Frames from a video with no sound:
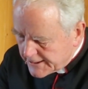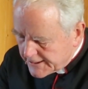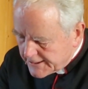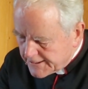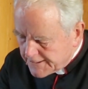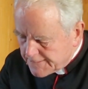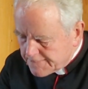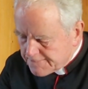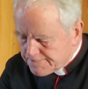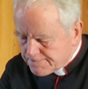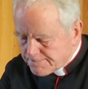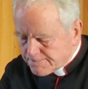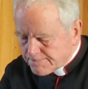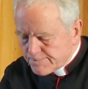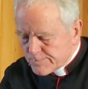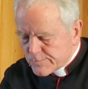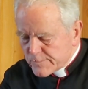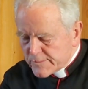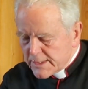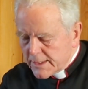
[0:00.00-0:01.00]
And
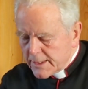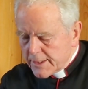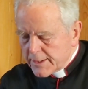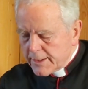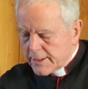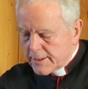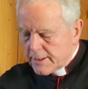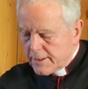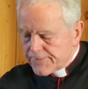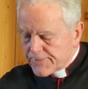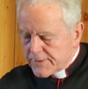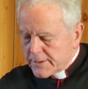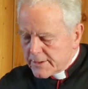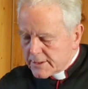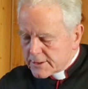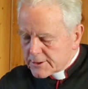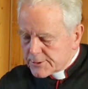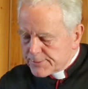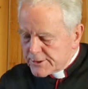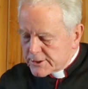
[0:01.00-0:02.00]
then after the
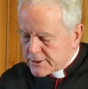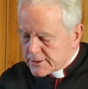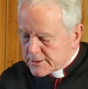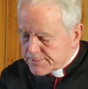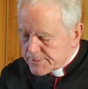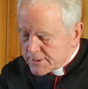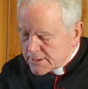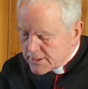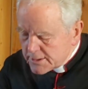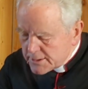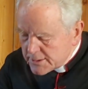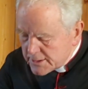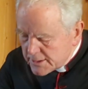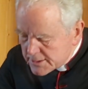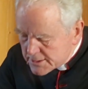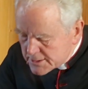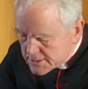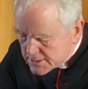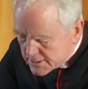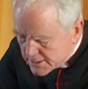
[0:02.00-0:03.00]
archbishop,
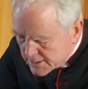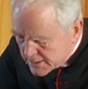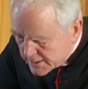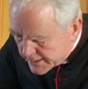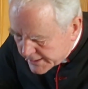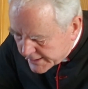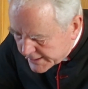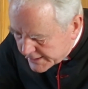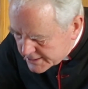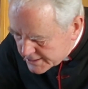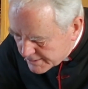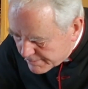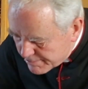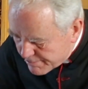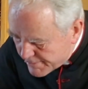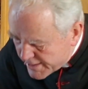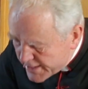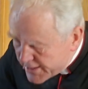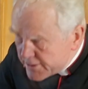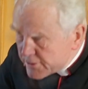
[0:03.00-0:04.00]
it's a
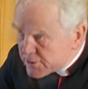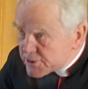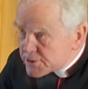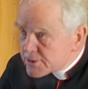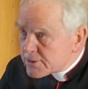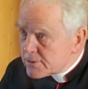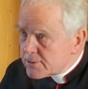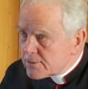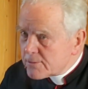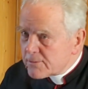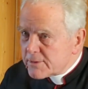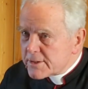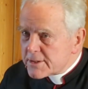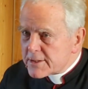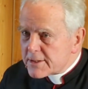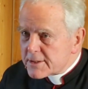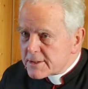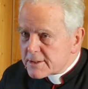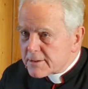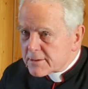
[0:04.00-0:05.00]
minuscule
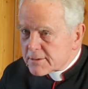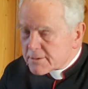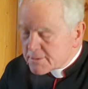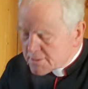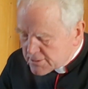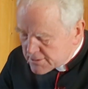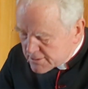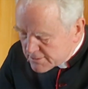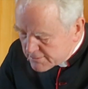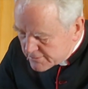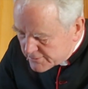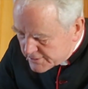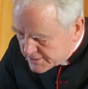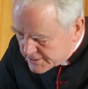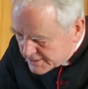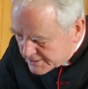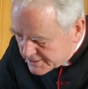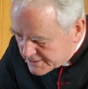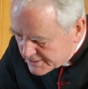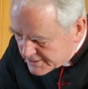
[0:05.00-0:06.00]
resistance
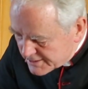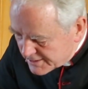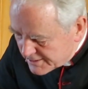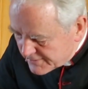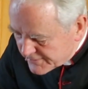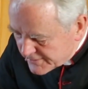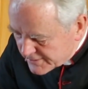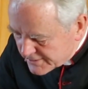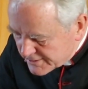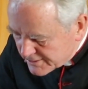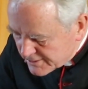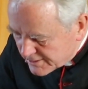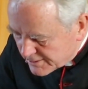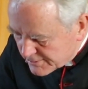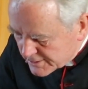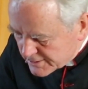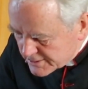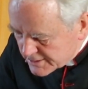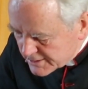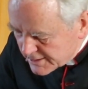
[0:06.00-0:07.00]
in inverted
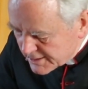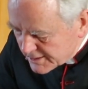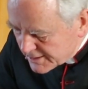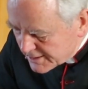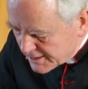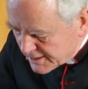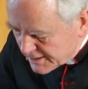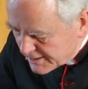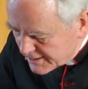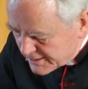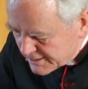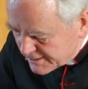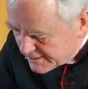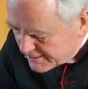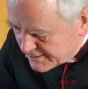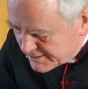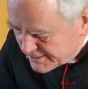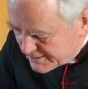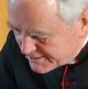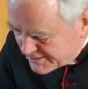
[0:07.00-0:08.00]
commas.
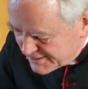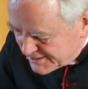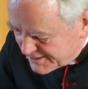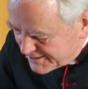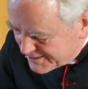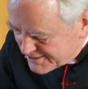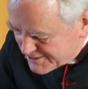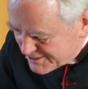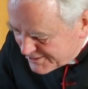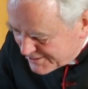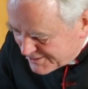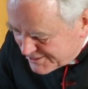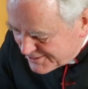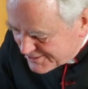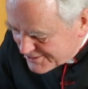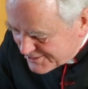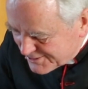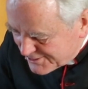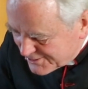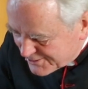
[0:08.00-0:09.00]

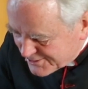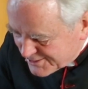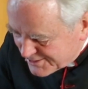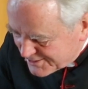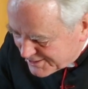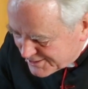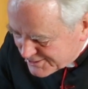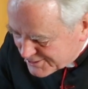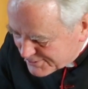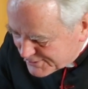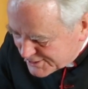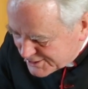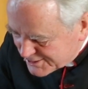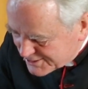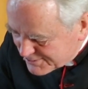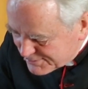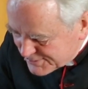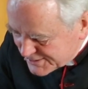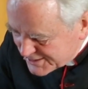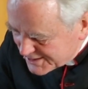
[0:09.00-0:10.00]
It's not an
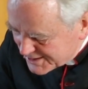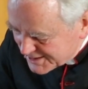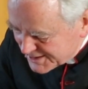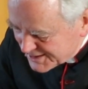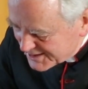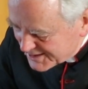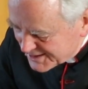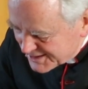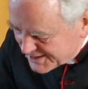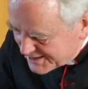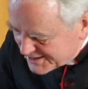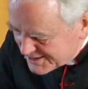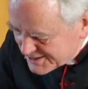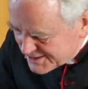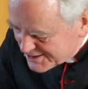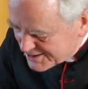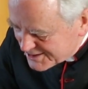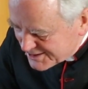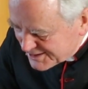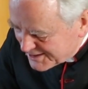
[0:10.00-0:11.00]
archbishop.
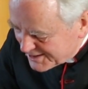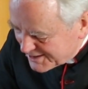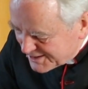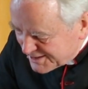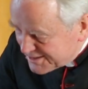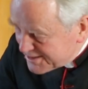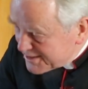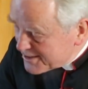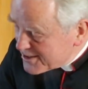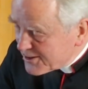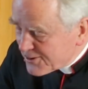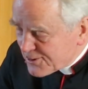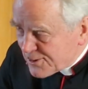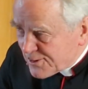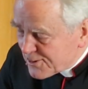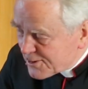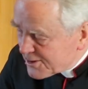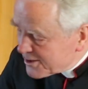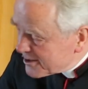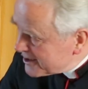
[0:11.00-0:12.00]
It isn't
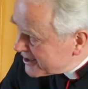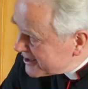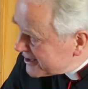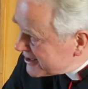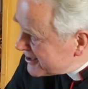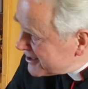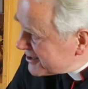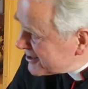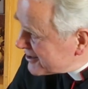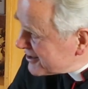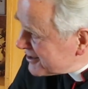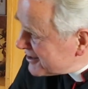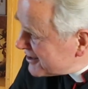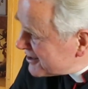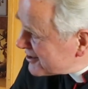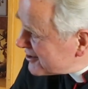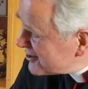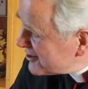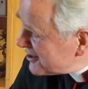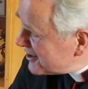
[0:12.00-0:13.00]
organized.
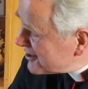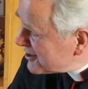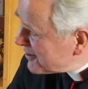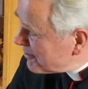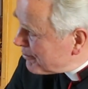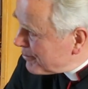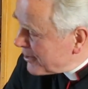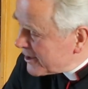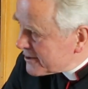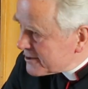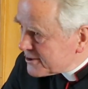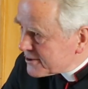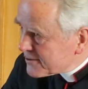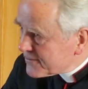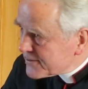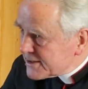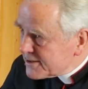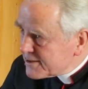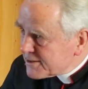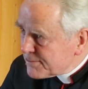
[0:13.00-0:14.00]
It's a bunch
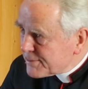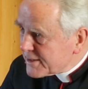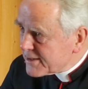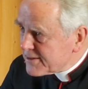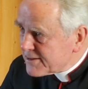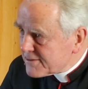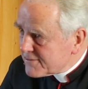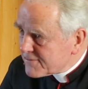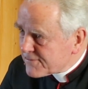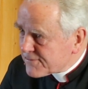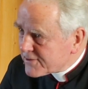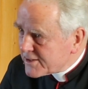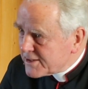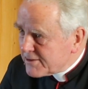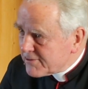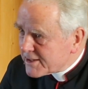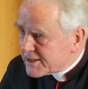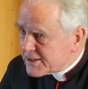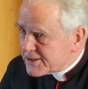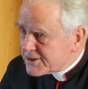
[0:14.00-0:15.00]
of independent,
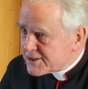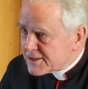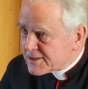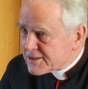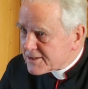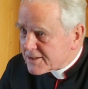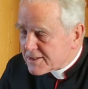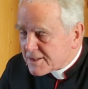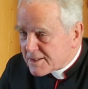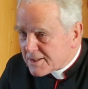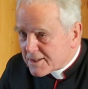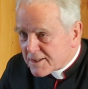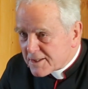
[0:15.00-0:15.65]
free-ranging,